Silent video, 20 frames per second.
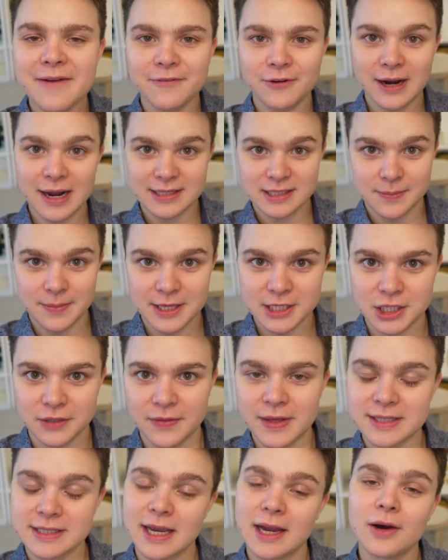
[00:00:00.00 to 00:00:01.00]
forgot to mention
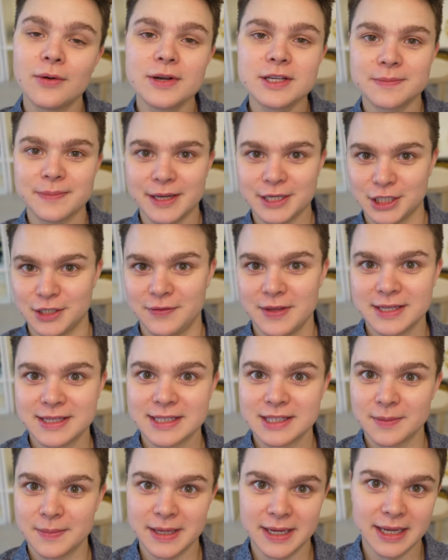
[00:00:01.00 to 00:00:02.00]
this. I always mention this
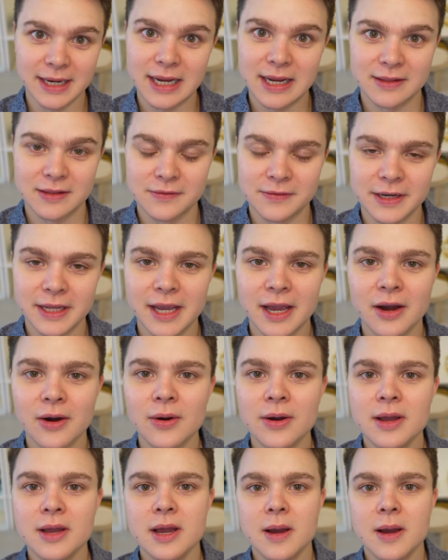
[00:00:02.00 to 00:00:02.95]
at the beginning of the video,